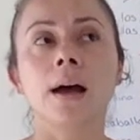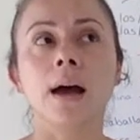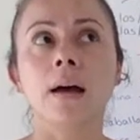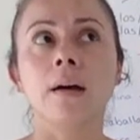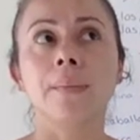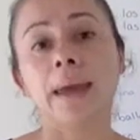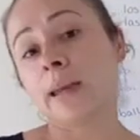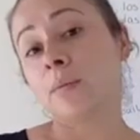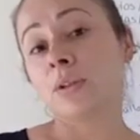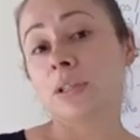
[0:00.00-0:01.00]

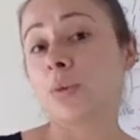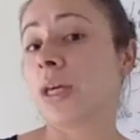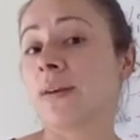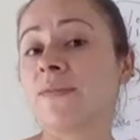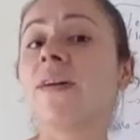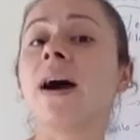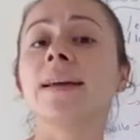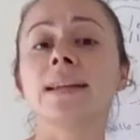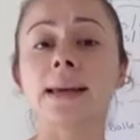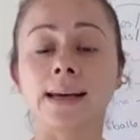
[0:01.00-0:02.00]
animals that we can
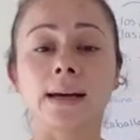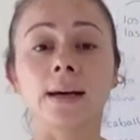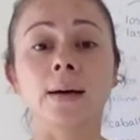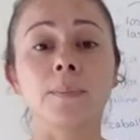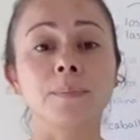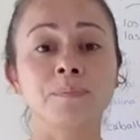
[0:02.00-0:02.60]
find like a